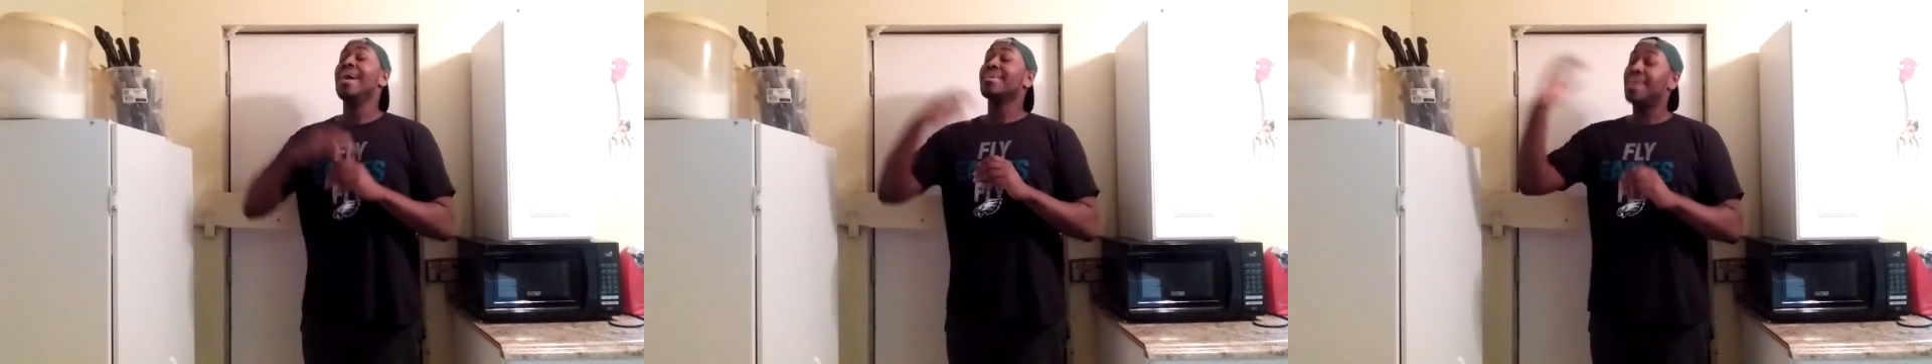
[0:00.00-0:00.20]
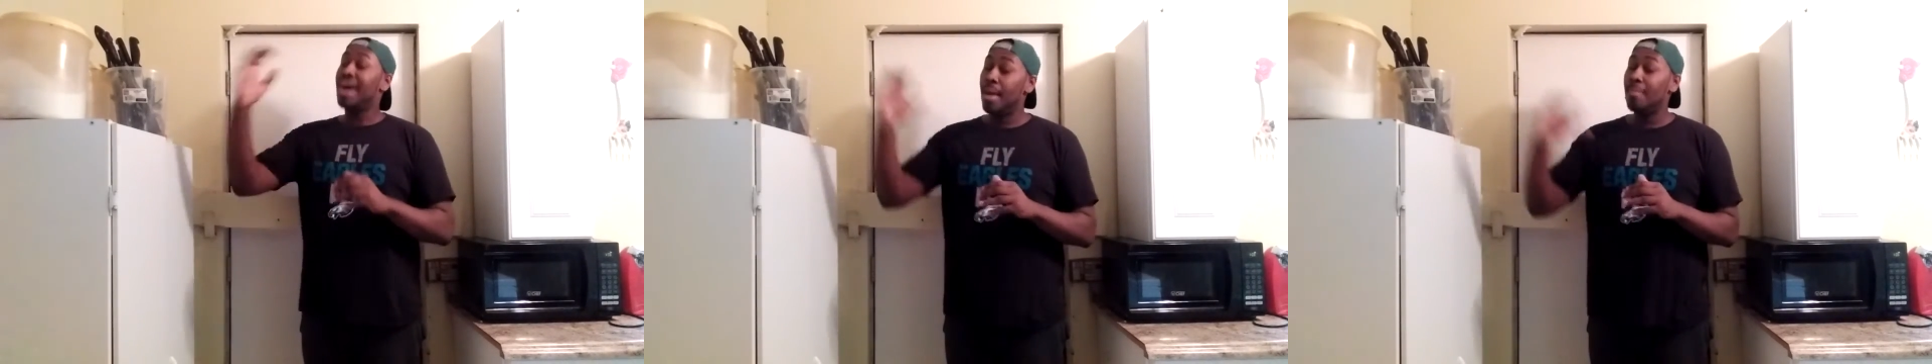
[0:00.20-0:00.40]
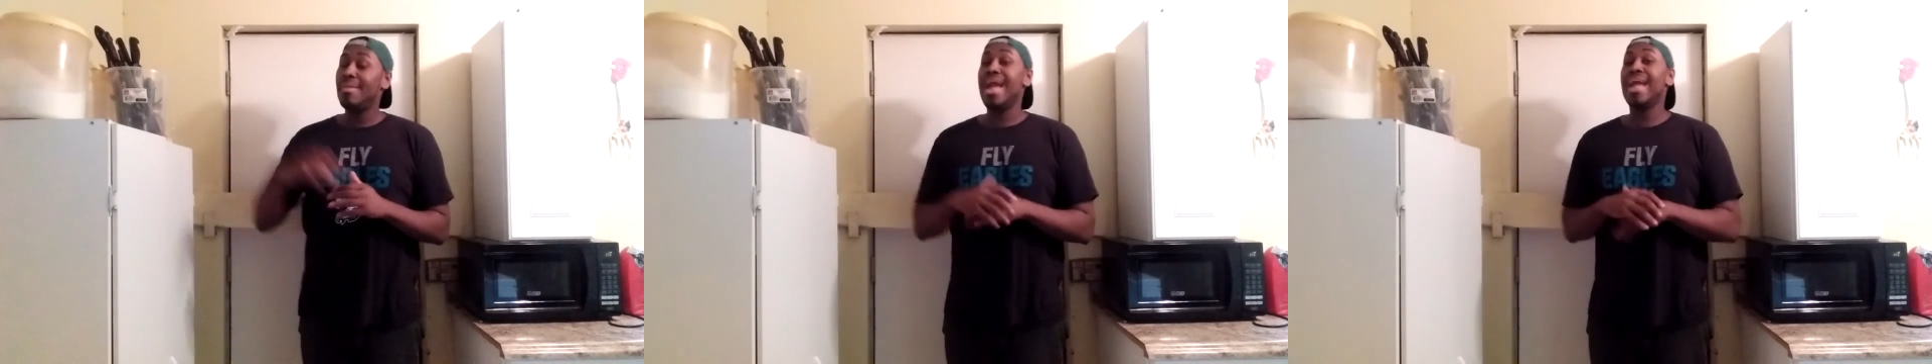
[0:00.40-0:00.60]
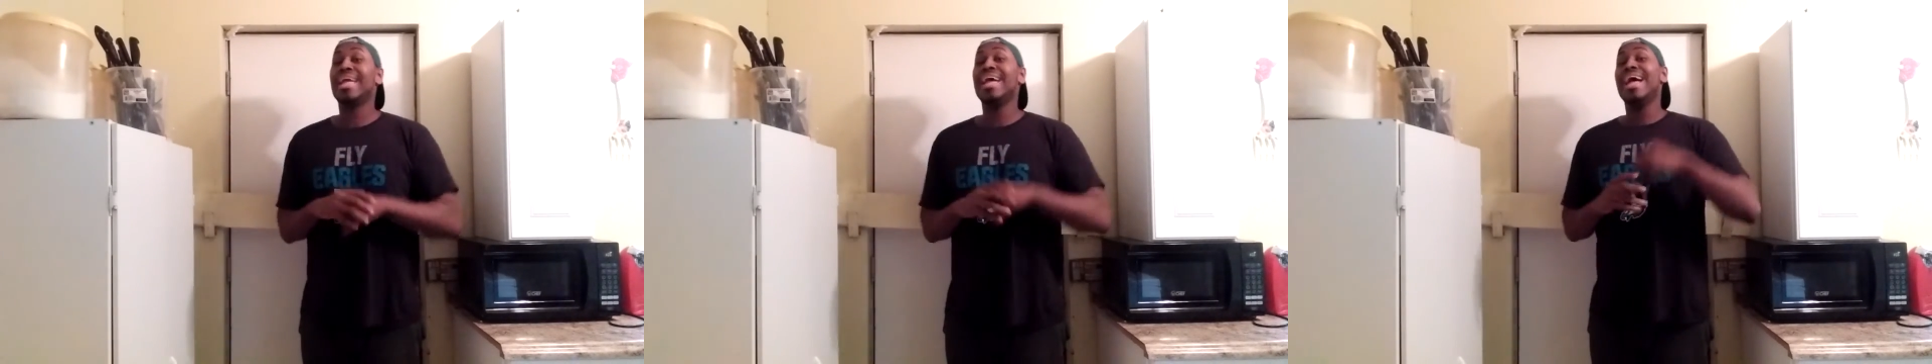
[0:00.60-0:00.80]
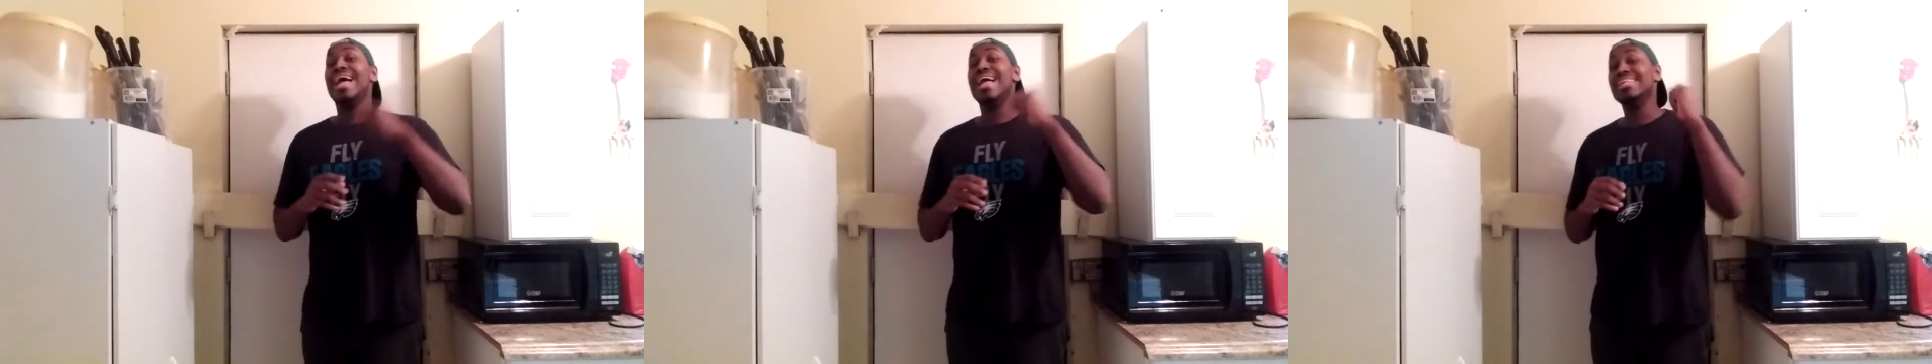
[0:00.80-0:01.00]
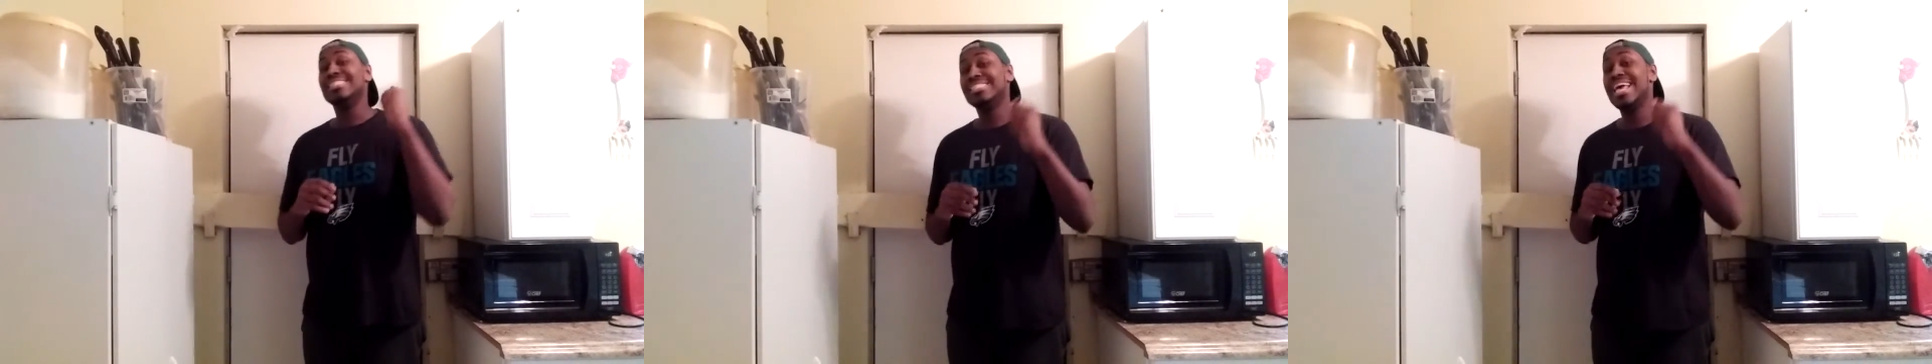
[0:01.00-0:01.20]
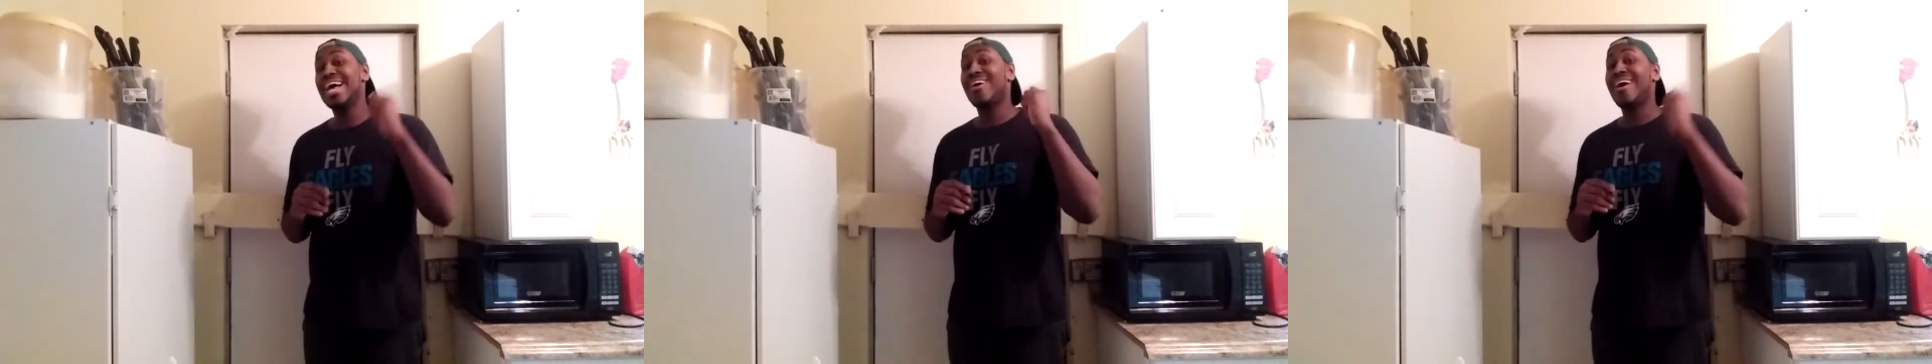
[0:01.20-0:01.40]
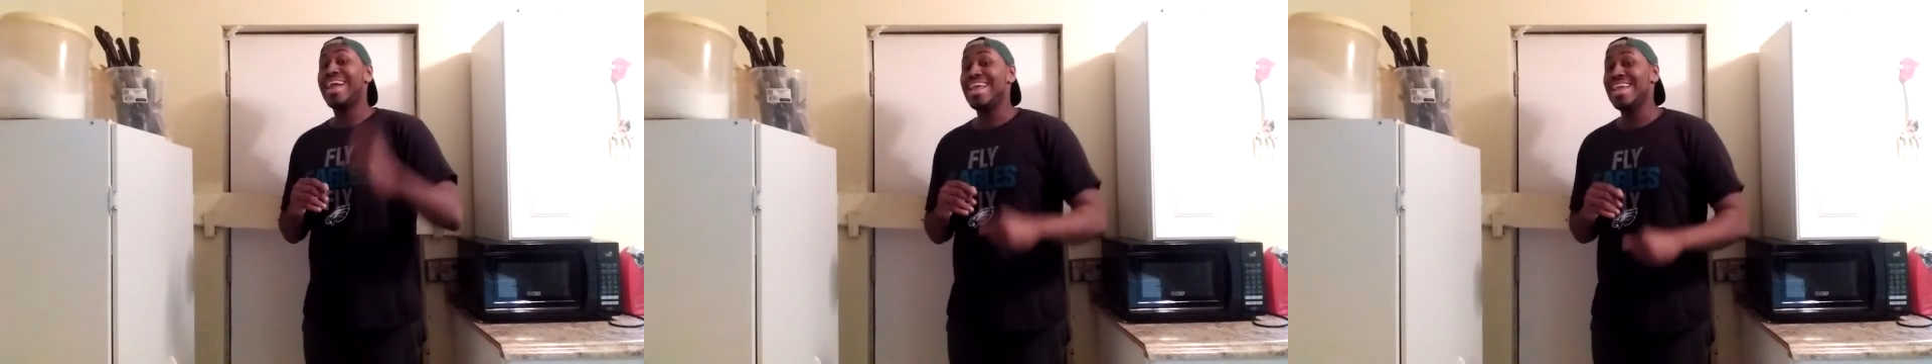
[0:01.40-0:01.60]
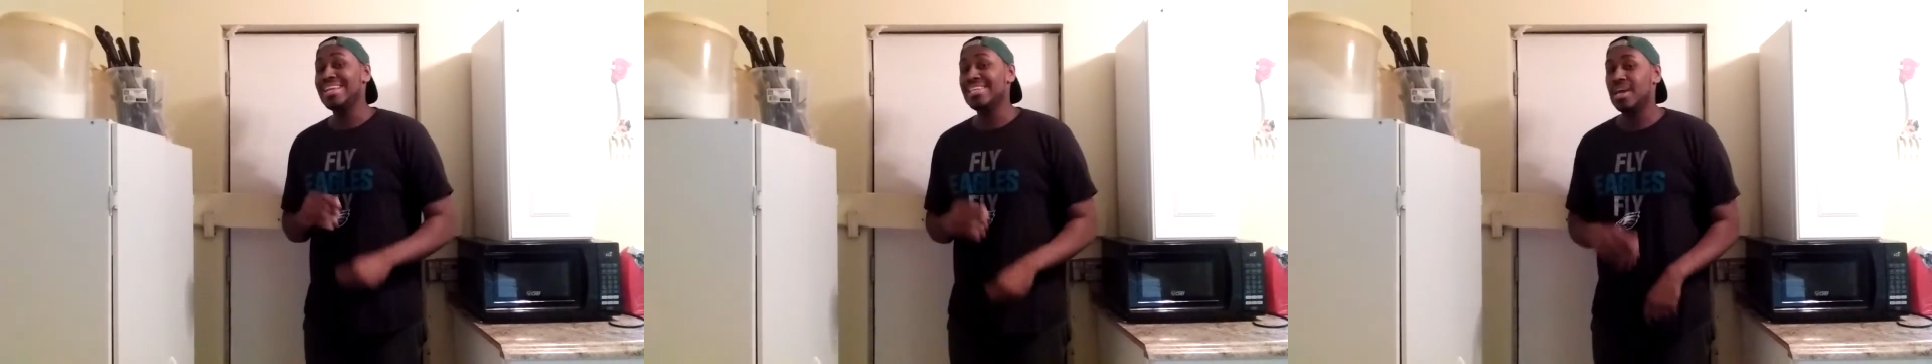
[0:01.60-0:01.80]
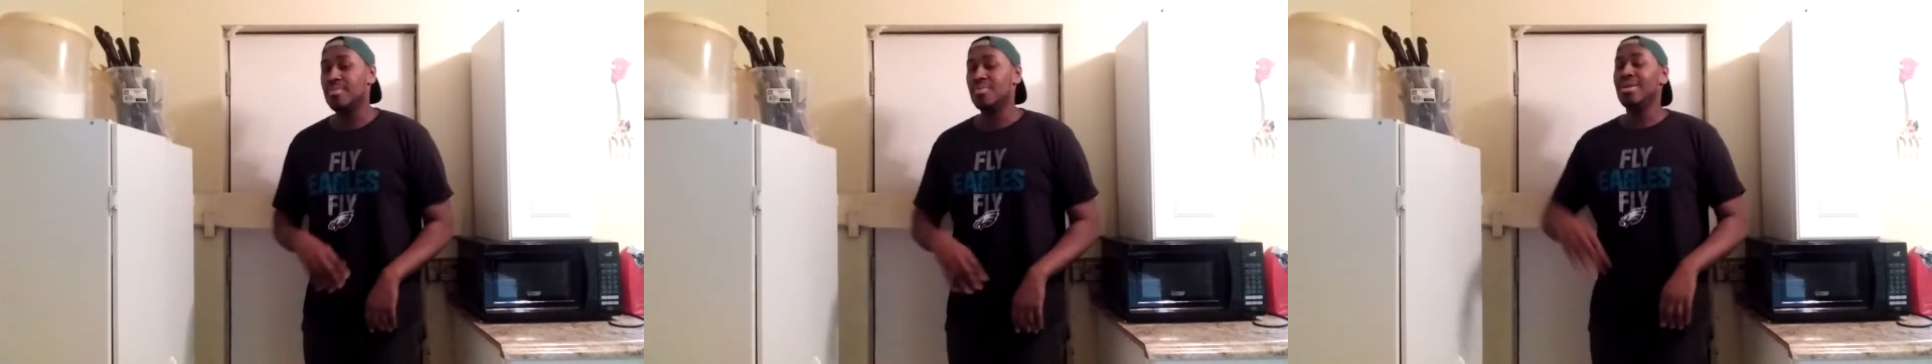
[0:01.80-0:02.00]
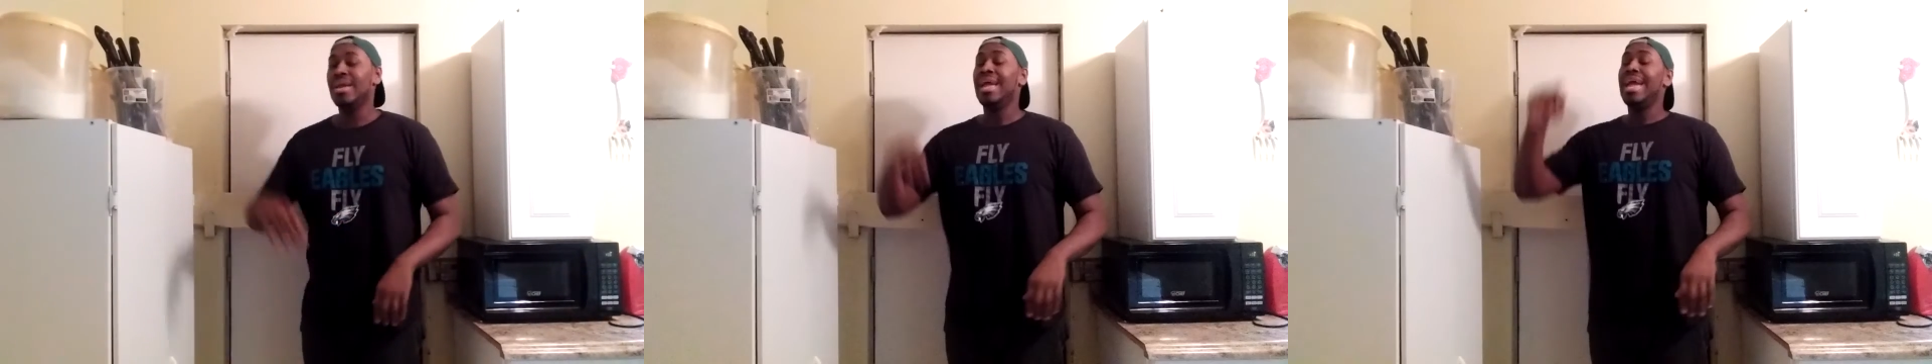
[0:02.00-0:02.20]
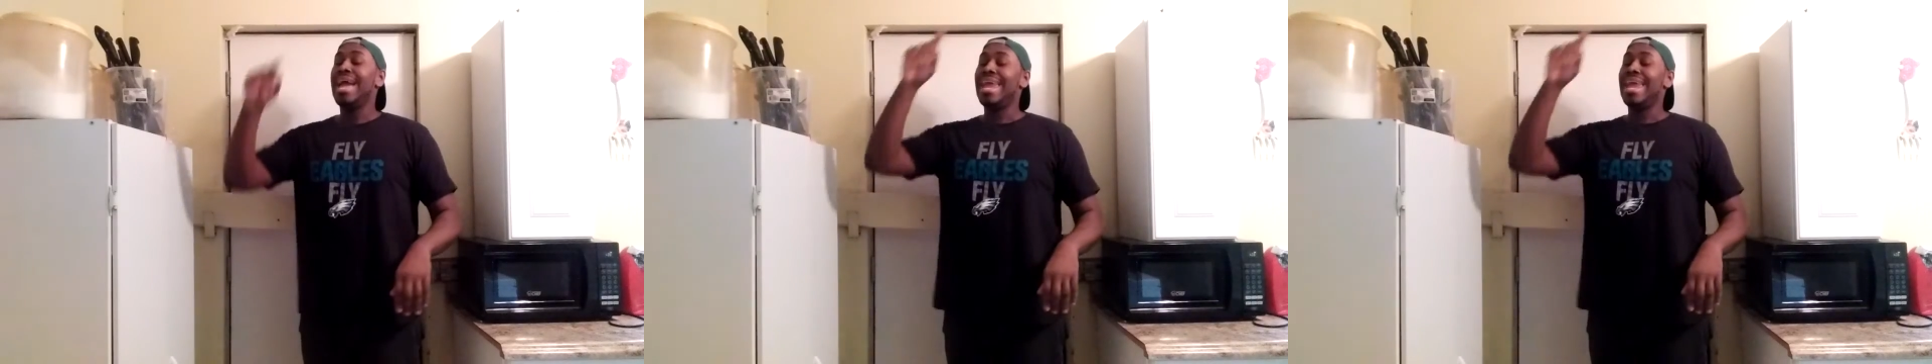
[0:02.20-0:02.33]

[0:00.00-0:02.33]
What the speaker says: come back and check out AEW,